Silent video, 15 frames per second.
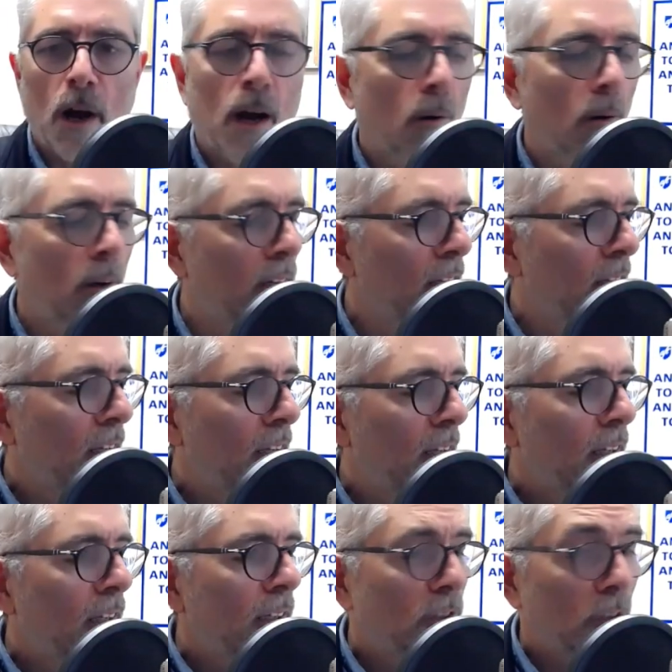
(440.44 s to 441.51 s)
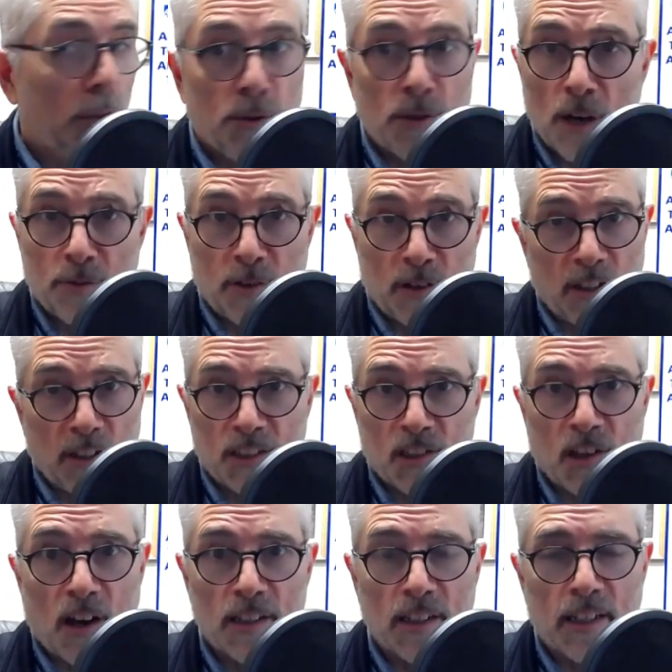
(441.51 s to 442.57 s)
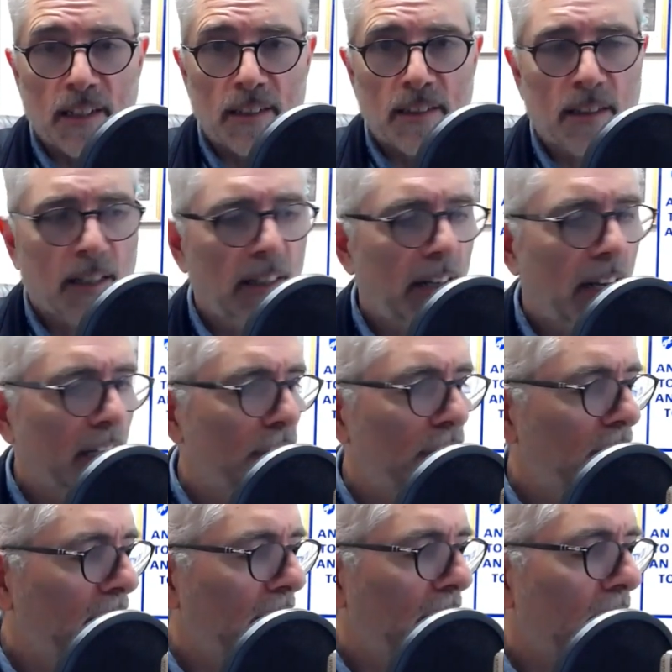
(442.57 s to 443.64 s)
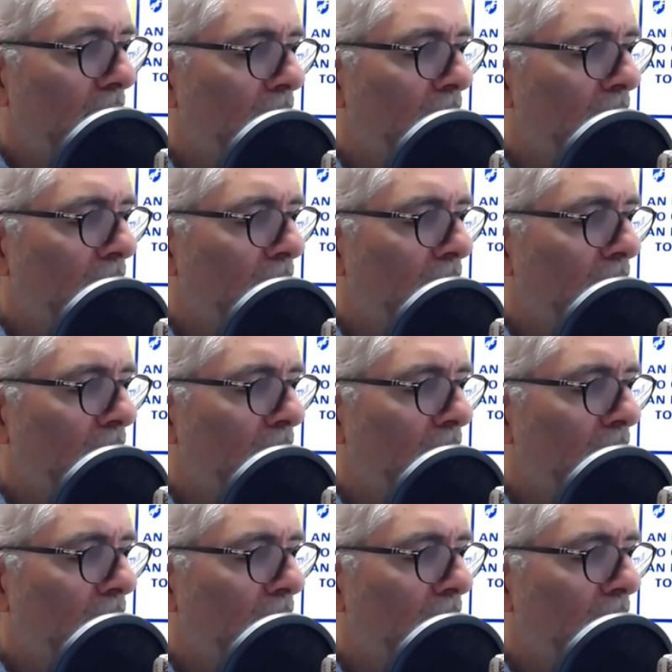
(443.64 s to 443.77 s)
Wow. So you definitely saw the connection